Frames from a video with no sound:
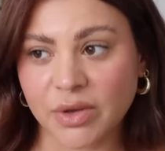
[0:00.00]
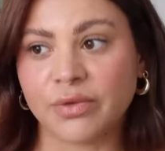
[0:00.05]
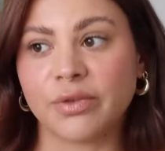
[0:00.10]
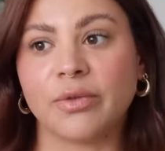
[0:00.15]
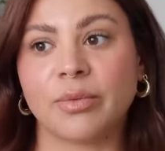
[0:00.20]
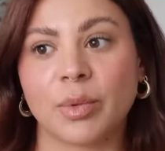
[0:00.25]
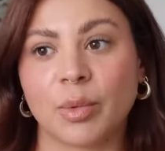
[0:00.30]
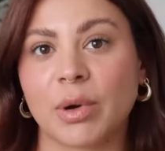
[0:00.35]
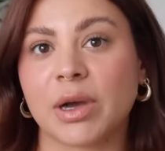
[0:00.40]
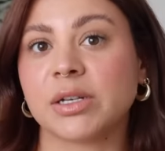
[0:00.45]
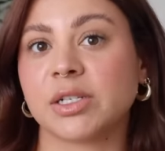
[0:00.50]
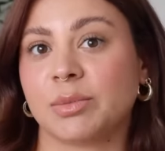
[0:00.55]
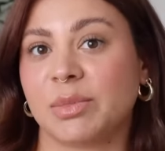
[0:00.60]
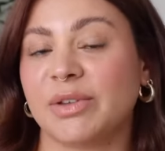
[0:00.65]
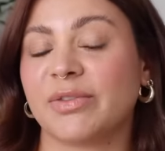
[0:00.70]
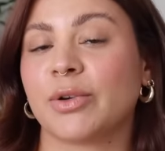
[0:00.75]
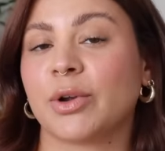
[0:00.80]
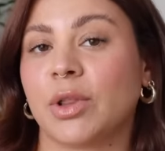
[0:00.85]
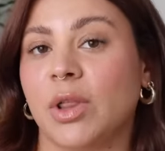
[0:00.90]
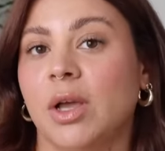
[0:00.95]
If you've been watching me
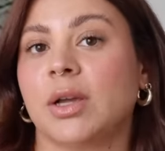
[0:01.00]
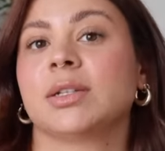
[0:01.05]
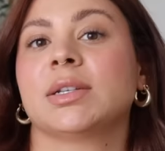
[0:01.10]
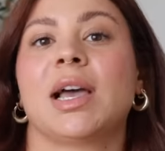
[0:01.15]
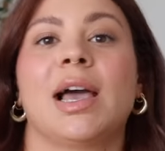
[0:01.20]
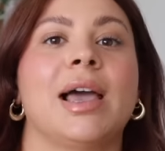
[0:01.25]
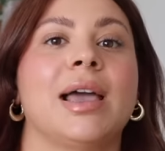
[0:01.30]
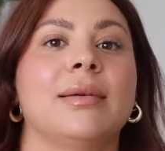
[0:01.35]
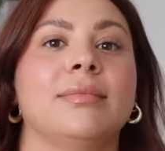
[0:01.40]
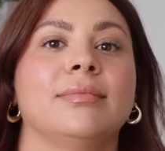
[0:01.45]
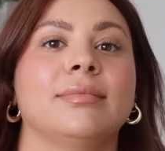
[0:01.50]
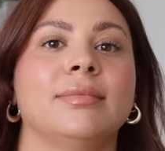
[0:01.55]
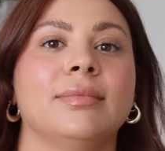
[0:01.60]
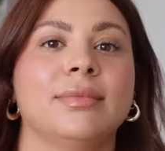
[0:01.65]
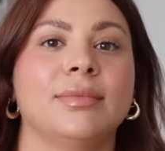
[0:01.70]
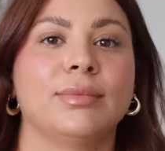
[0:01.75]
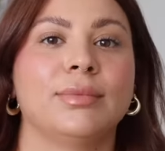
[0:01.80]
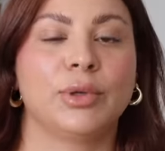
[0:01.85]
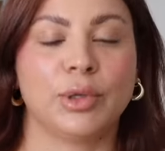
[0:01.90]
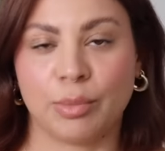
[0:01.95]
for a long time,
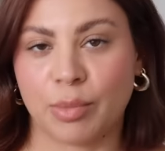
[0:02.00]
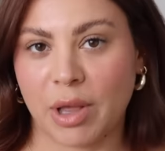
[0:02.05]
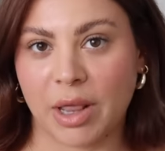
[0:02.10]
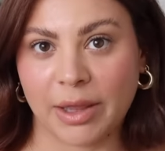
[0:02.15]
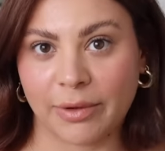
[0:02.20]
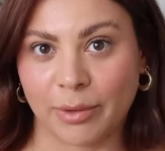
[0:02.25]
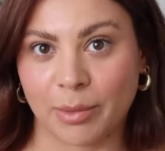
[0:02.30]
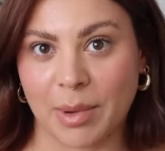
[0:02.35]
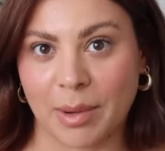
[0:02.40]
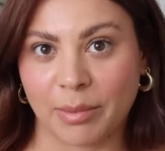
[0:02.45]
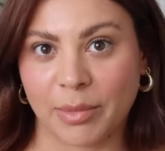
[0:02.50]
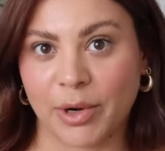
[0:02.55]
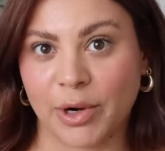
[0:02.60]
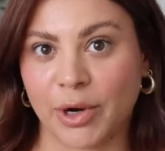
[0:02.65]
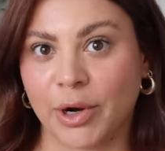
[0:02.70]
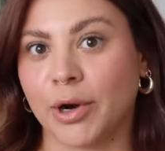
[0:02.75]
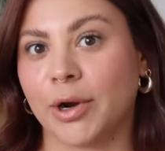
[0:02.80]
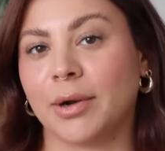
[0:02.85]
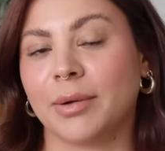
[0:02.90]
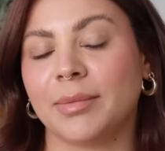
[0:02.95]
probably remember
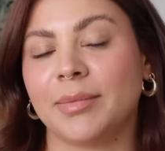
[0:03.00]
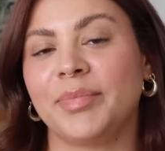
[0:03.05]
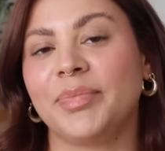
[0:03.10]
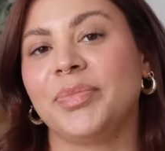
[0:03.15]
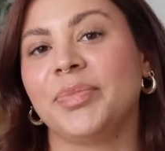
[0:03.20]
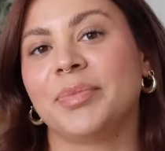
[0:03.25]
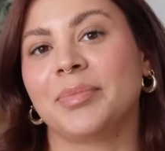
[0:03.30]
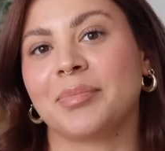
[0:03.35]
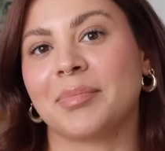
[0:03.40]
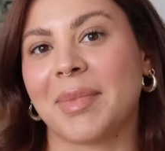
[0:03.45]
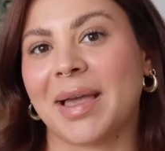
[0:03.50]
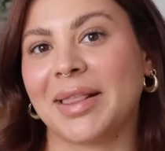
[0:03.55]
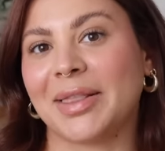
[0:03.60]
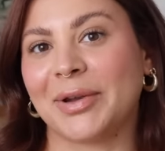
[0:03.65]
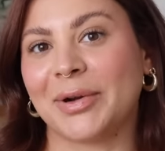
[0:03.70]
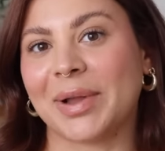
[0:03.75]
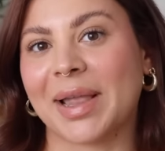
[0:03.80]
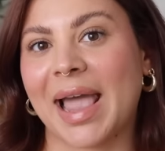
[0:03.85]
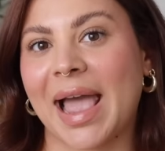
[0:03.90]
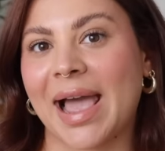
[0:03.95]
her my
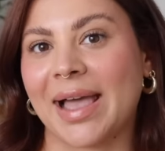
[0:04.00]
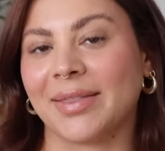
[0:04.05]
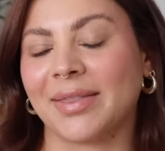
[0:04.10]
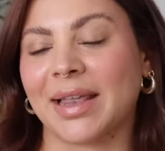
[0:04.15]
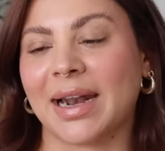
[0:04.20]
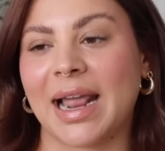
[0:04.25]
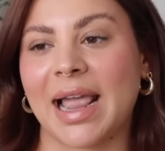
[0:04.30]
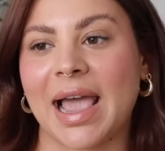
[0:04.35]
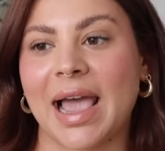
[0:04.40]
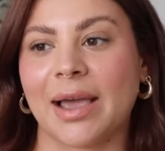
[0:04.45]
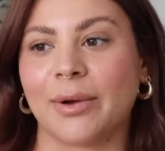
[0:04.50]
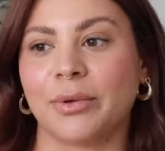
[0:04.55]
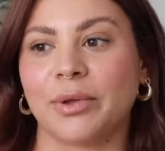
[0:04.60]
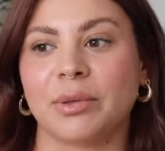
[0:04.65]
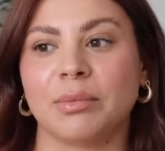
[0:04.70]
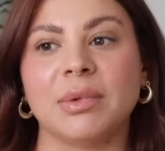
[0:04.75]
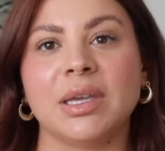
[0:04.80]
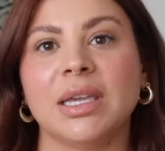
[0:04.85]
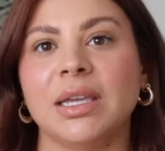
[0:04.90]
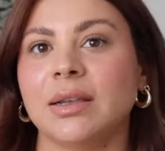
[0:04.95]
little cat that I had
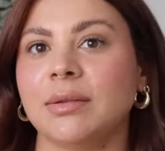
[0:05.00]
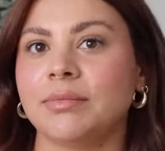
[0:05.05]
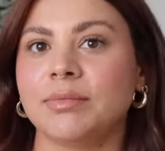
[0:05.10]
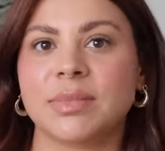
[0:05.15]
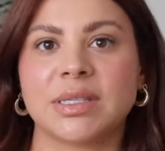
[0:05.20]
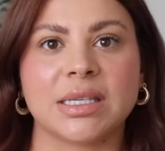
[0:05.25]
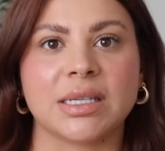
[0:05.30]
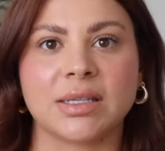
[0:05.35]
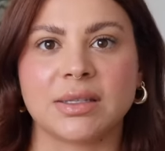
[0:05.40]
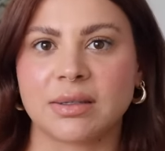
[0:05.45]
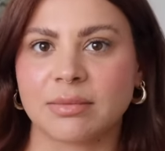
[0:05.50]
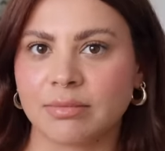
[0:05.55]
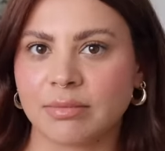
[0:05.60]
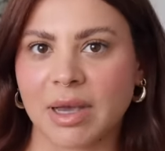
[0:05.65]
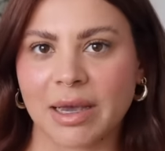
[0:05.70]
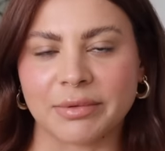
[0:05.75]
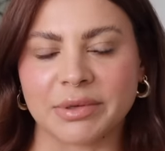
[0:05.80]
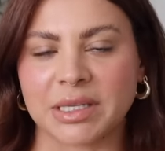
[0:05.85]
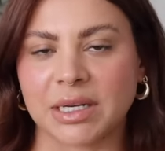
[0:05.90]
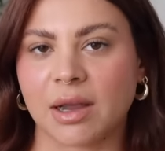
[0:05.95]
with me since
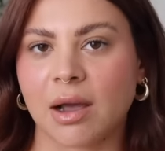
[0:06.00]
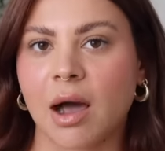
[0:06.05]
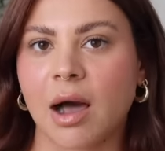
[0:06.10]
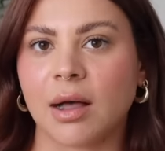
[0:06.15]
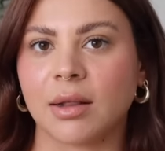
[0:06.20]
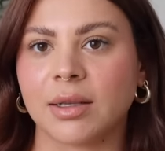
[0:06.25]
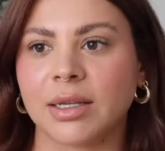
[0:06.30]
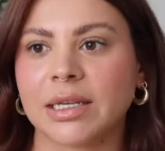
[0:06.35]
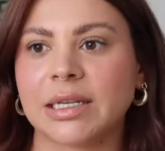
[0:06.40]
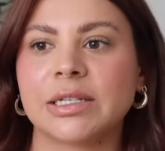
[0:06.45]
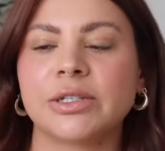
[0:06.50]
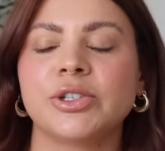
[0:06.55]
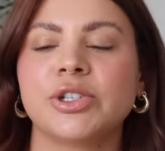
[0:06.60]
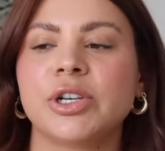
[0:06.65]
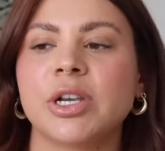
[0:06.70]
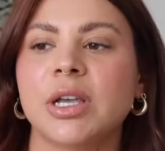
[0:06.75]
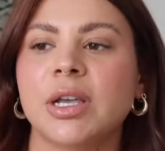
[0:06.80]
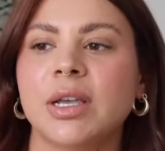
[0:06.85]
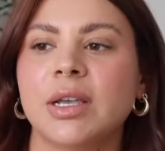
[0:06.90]
I was in college,